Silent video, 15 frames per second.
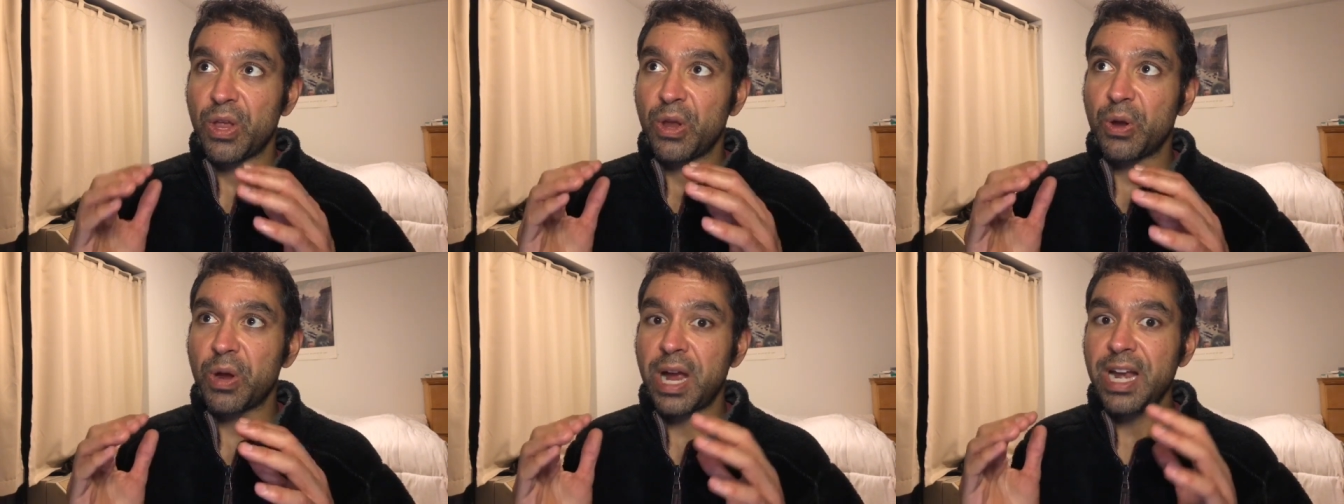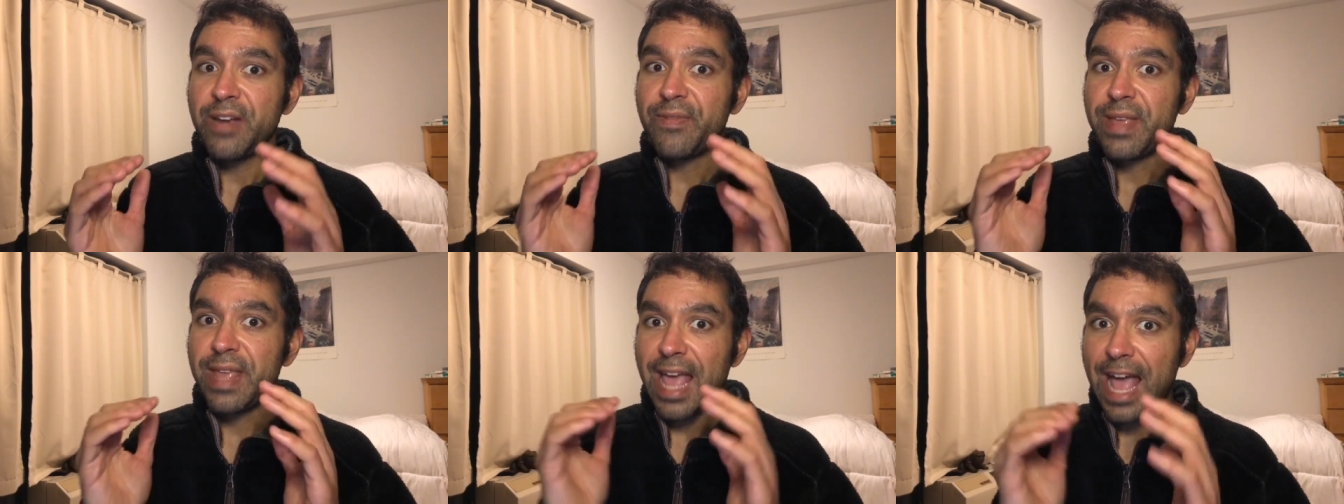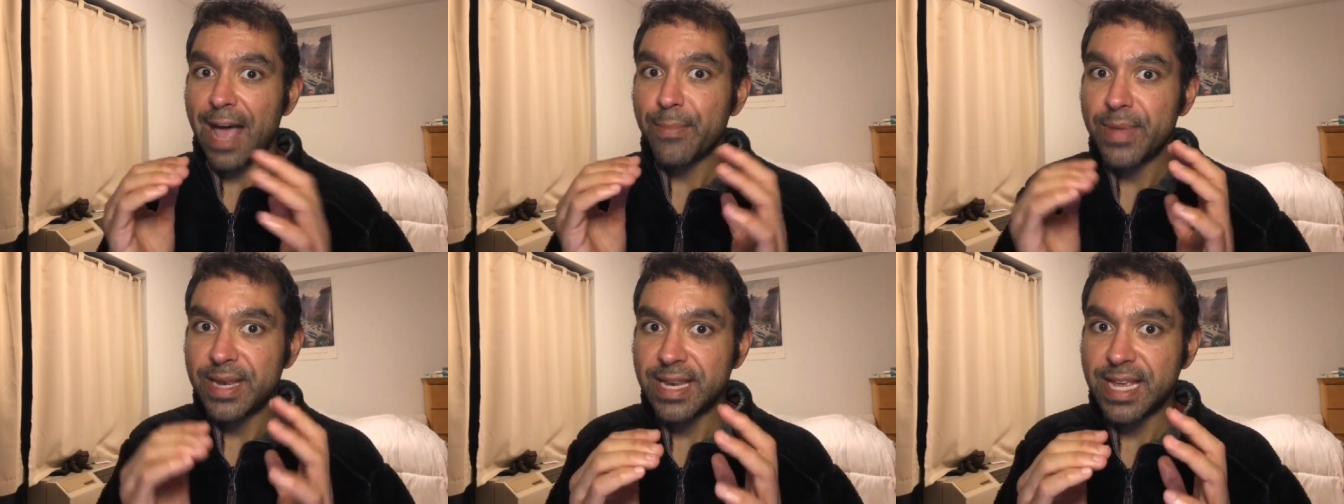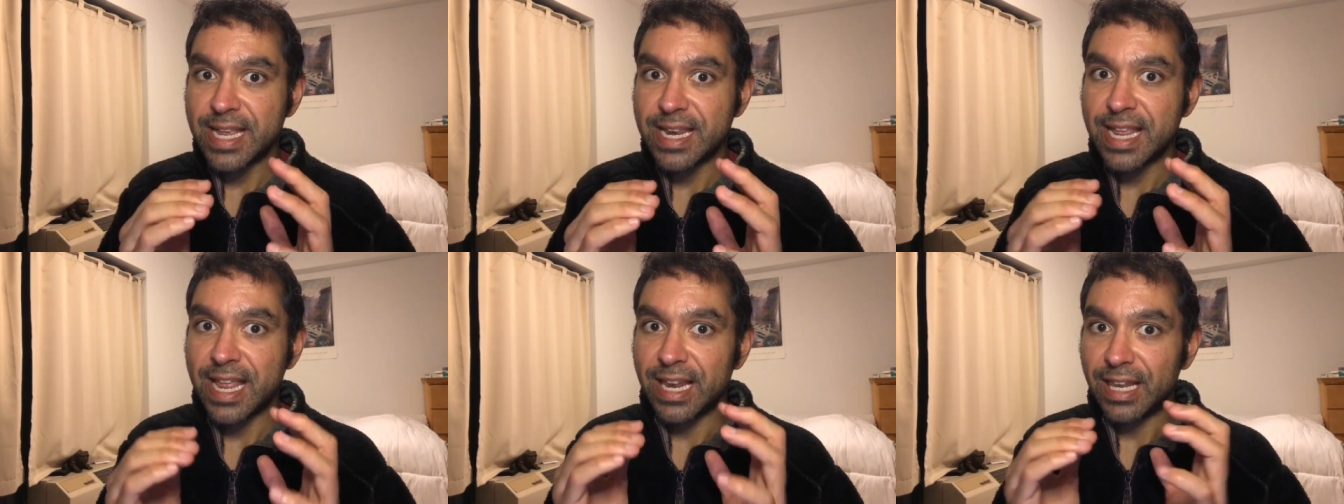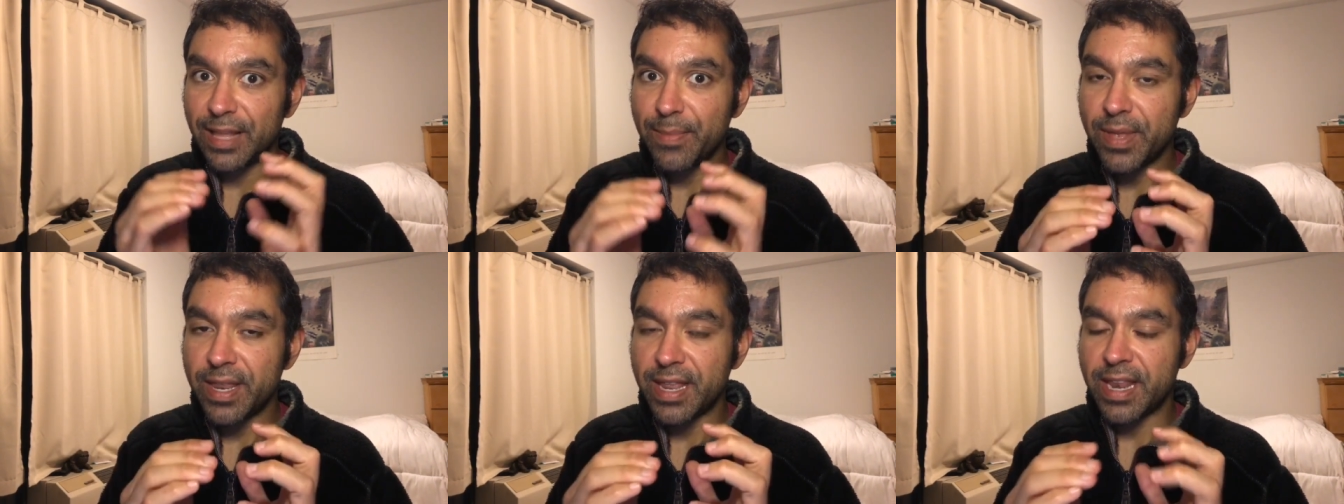you're kind of cabined in and
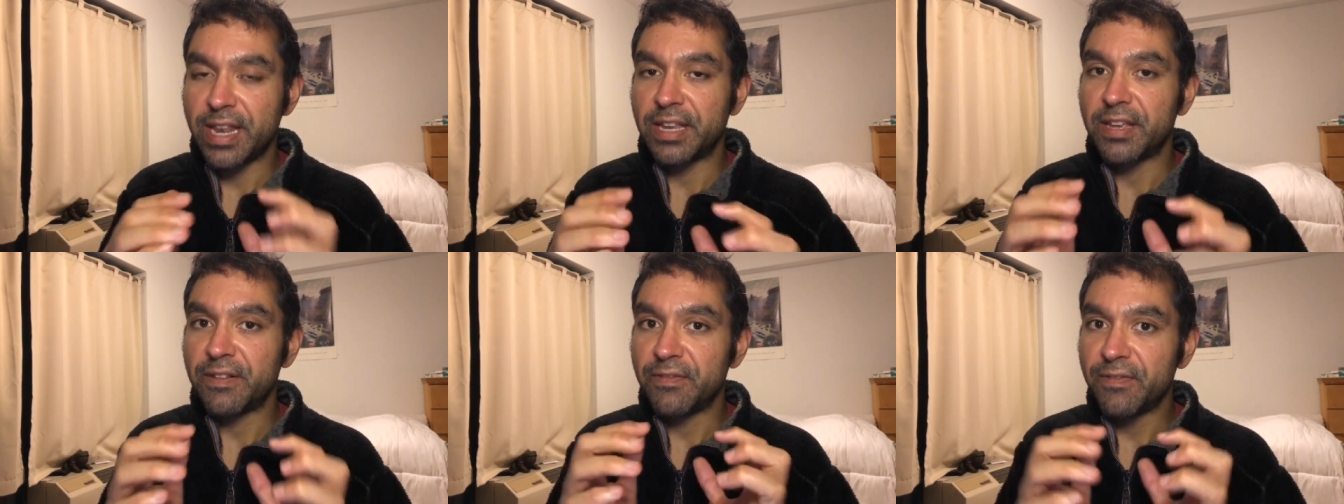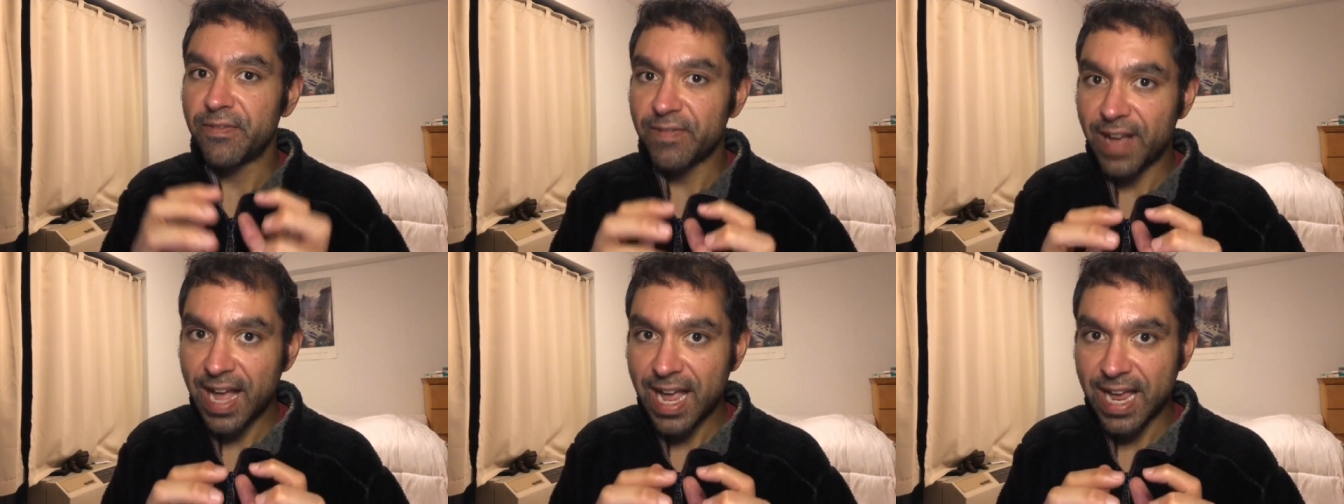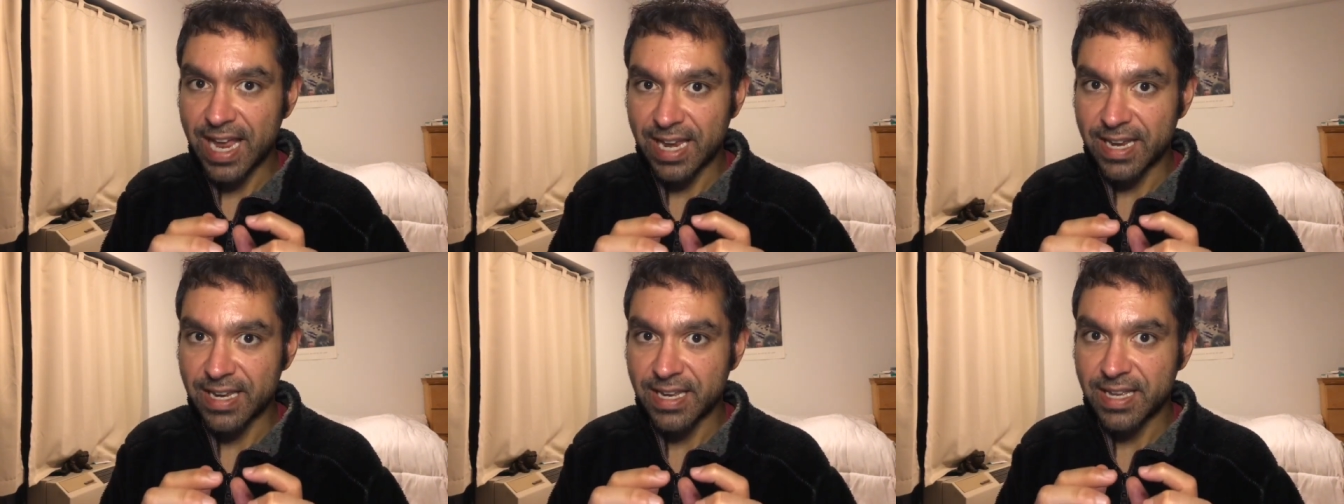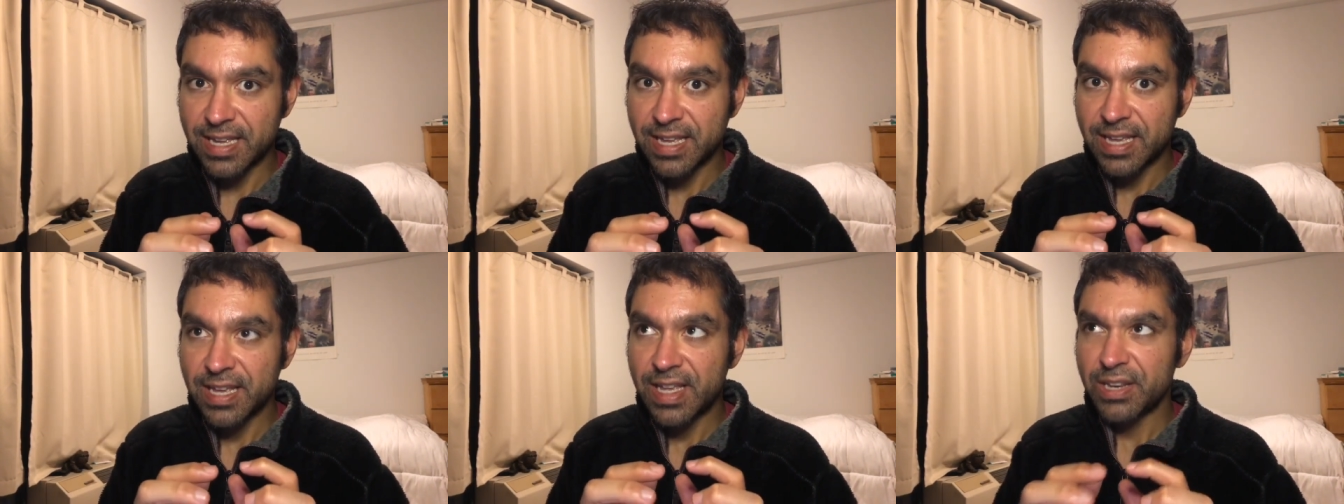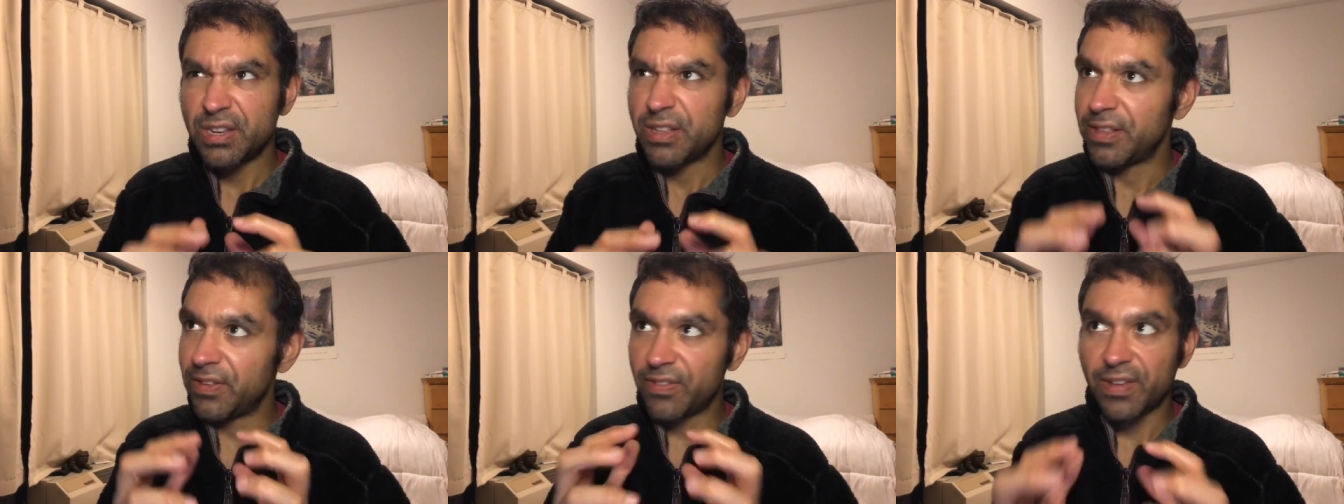limited and confined to
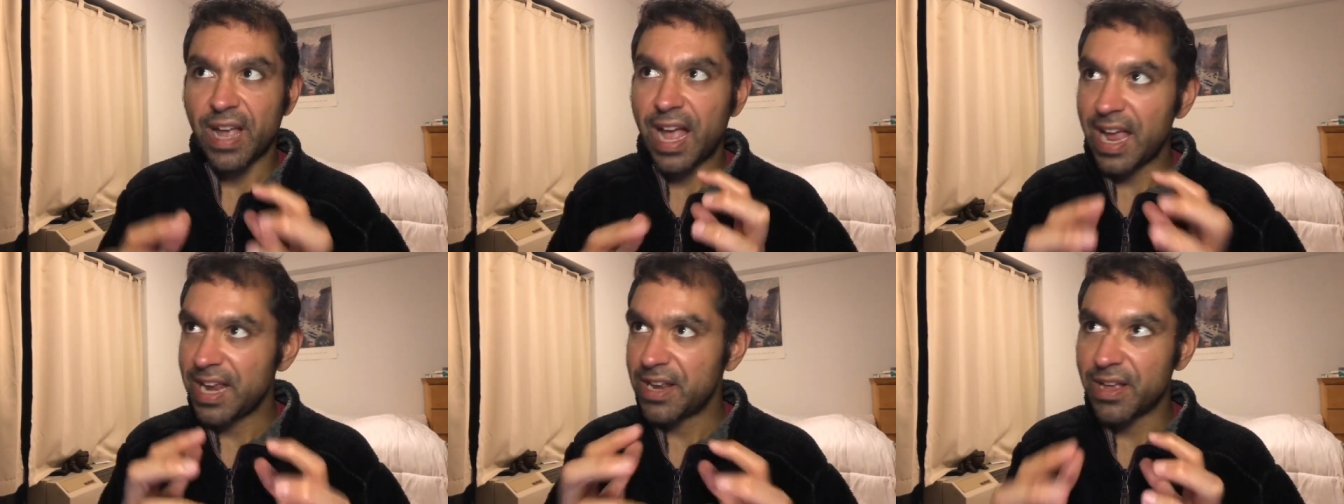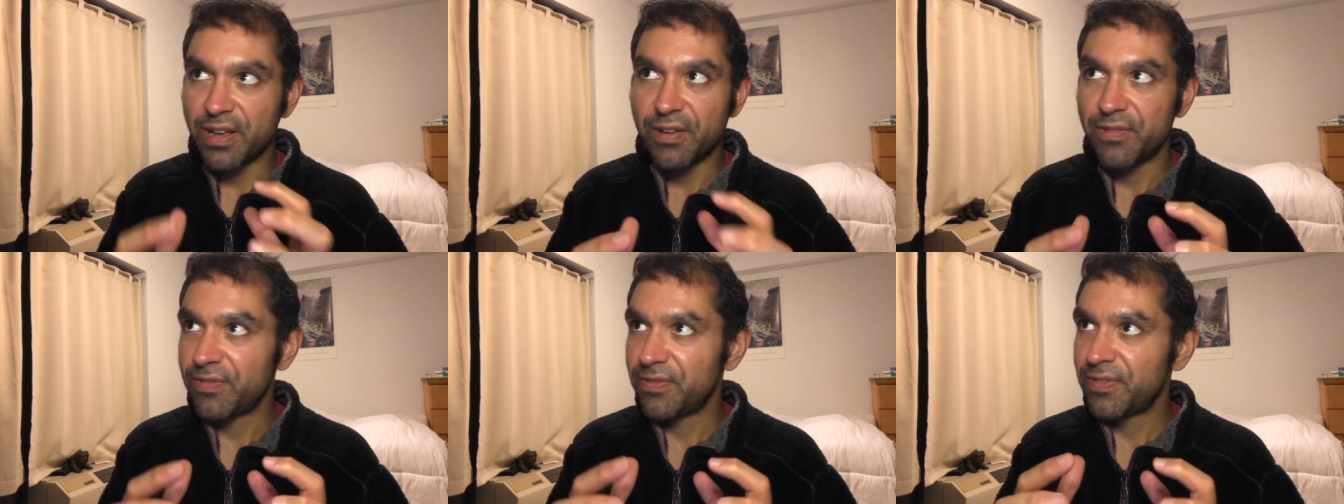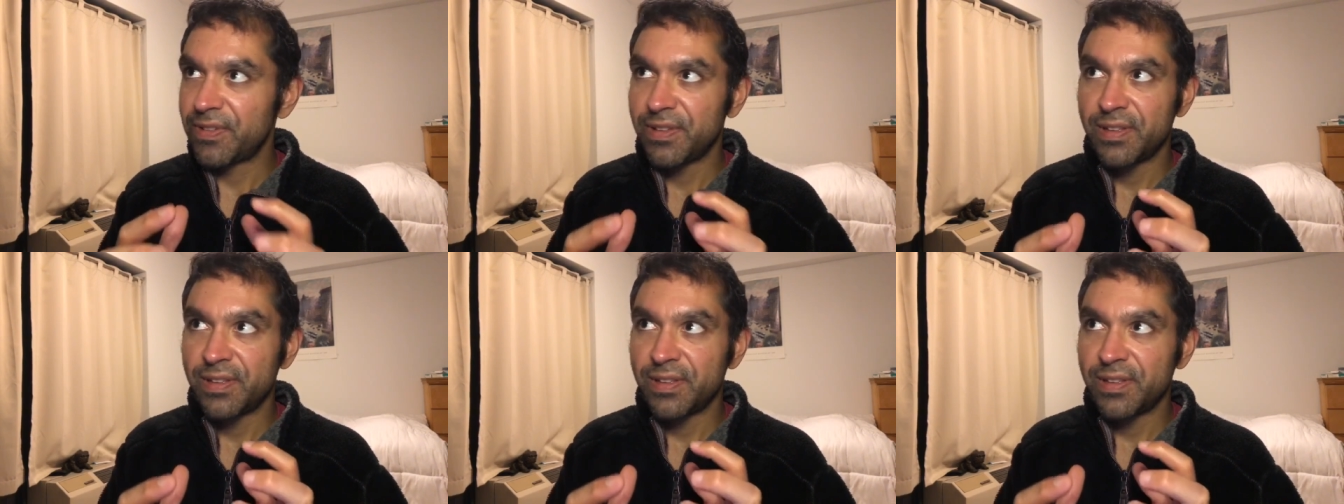this kind of